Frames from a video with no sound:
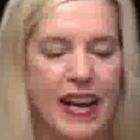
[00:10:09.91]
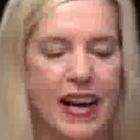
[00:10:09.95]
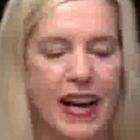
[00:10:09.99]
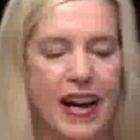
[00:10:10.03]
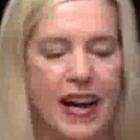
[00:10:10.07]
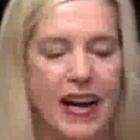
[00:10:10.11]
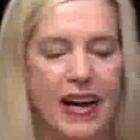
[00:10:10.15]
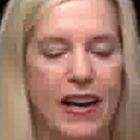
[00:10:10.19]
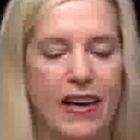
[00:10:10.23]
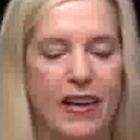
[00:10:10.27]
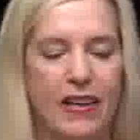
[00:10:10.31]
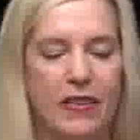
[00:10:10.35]

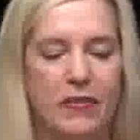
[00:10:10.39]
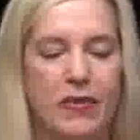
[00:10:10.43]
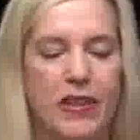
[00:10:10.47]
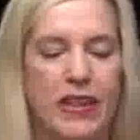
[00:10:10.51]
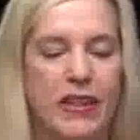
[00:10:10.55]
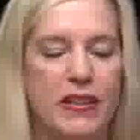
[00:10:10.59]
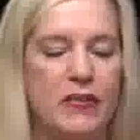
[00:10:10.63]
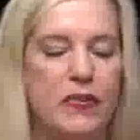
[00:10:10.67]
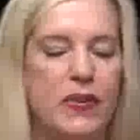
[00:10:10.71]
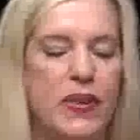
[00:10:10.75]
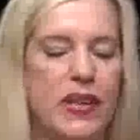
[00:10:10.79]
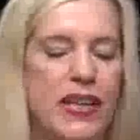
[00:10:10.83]

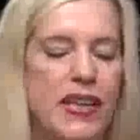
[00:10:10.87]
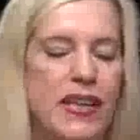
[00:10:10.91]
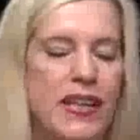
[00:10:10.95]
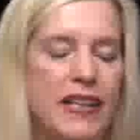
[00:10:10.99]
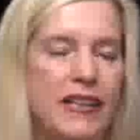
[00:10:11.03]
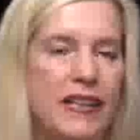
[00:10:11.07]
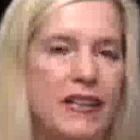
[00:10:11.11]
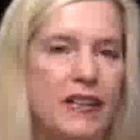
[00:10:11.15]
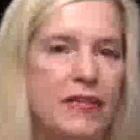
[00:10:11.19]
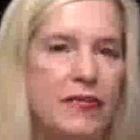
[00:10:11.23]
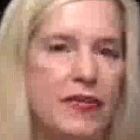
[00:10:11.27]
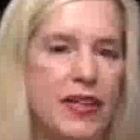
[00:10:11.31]

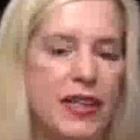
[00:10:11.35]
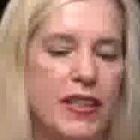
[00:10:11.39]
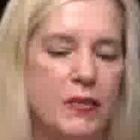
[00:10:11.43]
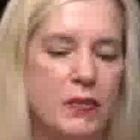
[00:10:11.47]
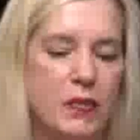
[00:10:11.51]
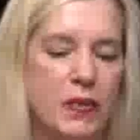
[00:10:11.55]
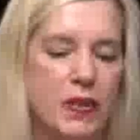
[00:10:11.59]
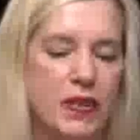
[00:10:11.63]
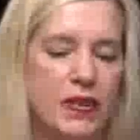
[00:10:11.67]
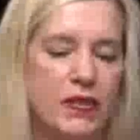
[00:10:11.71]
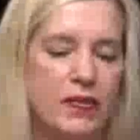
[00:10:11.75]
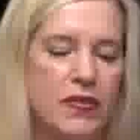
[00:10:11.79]
Renren, the
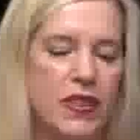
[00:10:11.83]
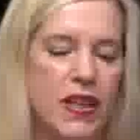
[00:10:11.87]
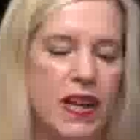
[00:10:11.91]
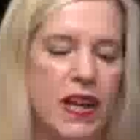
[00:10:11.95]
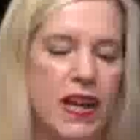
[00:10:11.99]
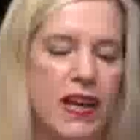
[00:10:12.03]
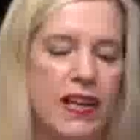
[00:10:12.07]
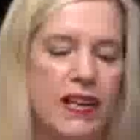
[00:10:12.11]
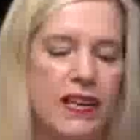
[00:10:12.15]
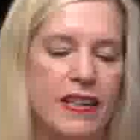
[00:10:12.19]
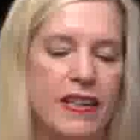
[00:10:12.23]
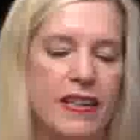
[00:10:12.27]
Facebook of
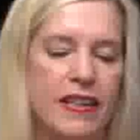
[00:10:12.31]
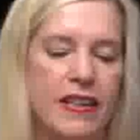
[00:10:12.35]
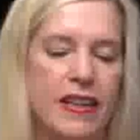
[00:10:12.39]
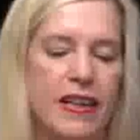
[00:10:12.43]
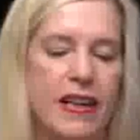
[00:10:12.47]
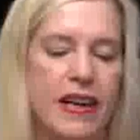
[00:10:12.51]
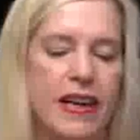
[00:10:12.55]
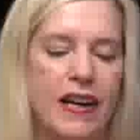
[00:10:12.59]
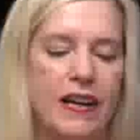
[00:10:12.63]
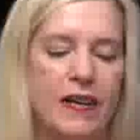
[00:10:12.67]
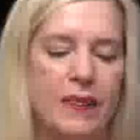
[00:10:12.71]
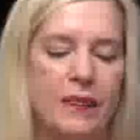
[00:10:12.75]

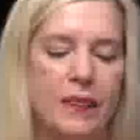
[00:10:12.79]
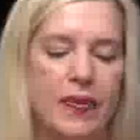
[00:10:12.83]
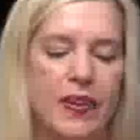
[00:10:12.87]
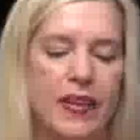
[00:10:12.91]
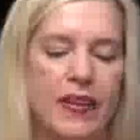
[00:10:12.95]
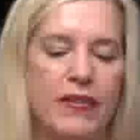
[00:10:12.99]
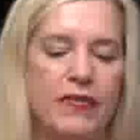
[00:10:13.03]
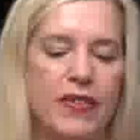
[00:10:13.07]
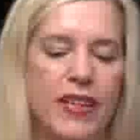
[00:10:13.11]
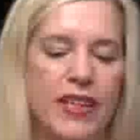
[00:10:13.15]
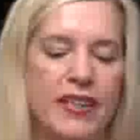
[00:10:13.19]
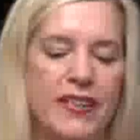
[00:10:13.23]
China,
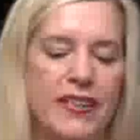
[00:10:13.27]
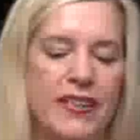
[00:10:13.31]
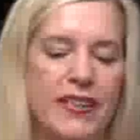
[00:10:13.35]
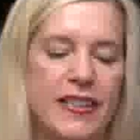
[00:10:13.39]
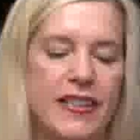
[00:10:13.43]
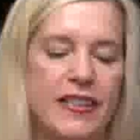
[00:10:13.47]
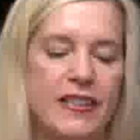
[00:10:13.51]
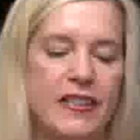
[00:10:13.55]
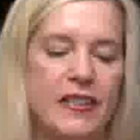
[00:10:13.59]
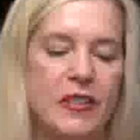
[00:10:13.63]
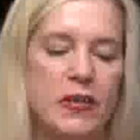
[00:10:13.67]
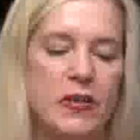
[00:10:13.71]

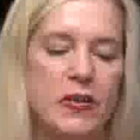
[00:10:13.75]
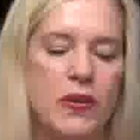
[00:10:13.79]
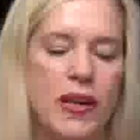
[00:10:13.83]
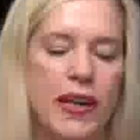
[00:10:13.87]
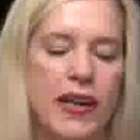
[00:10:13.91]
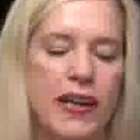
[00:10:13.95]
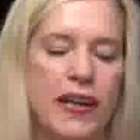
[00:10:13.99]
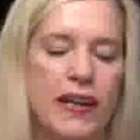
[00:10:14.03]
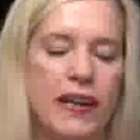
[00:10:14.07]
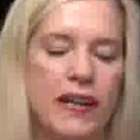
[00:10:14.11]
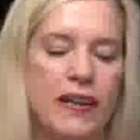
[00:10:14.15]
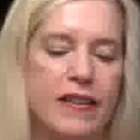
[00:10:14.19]
invested into
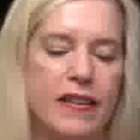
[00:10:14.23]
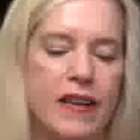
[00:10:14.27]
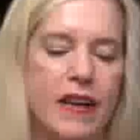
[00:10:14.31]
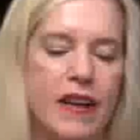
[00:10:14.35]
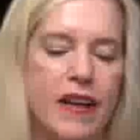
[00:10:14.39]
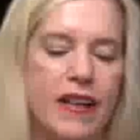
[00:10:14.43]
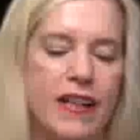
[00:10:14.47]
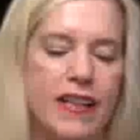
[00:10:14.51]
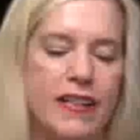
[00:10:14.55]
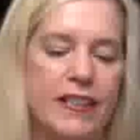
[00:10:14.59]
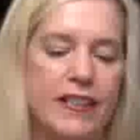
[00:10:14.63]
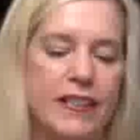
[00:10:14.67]
a
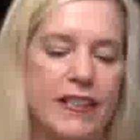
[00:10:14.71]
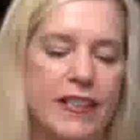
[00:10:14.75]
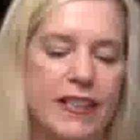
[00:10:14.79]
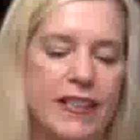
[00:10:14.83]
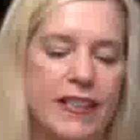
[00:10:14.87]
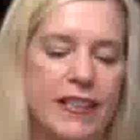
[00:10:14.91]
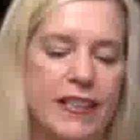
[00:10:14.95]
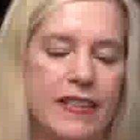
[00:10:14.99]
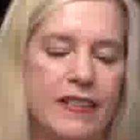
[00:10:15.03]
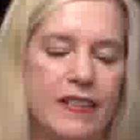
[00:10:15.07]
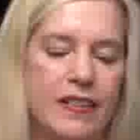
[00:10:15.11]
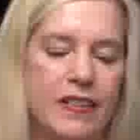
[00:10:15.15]
college
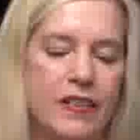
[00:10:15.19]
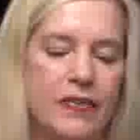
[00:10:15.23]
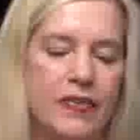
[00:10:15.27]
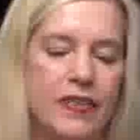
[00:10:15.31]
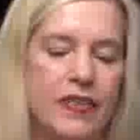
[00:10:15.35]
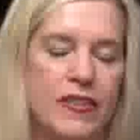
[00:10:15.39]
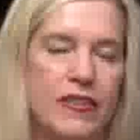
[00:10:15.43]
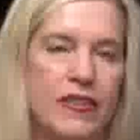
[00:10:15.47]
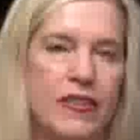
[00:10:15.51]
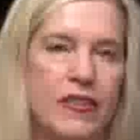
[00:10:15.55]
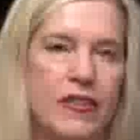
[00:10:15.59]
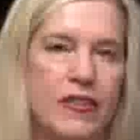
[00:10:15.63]
lending
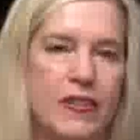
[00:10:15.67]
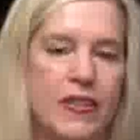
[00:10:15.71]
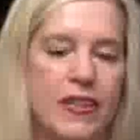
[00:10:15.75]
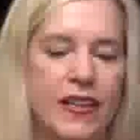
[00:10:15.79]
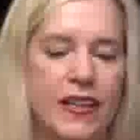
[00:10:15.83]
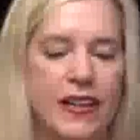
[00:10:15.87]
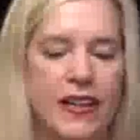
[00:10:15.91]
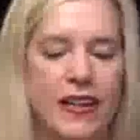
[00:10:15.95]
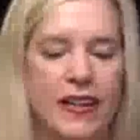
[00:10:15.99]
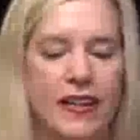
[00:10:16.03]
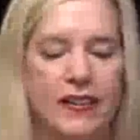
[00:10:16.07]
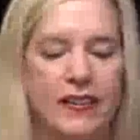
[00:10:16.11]
service called
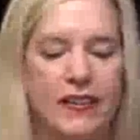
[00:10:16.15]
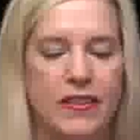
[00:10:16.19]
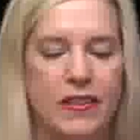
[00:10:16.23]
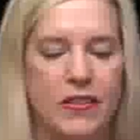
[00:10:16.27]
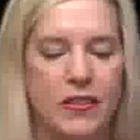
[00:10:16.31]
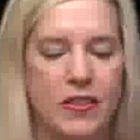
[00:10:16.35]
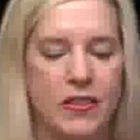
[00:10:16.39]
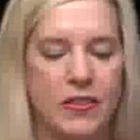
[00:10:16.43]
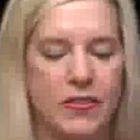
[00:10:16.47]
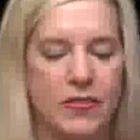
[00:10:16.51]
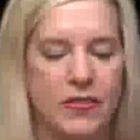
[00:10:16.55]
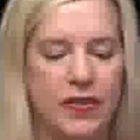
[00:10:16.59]

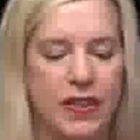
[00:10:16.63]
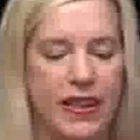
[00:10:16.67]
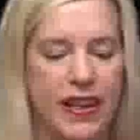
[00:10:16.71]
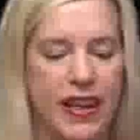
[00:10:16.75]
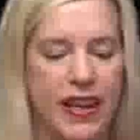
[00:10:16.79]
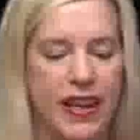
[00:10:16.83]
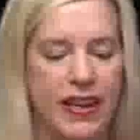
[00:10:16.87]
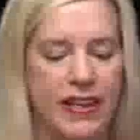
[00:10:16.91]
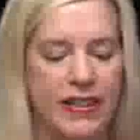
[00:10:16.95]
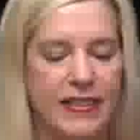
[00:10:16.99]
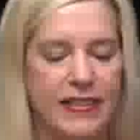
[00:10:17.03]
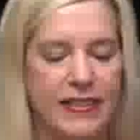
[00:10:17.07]
Social
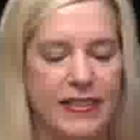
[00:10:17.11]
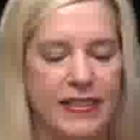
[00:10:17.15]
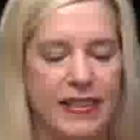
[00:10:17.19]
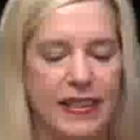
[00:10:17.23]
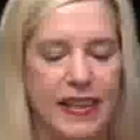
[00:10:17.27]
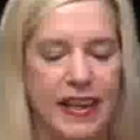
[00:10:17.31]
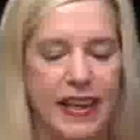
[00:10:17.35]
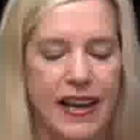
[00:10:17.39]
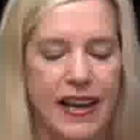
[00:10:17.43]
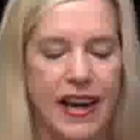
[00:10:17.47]
Finance.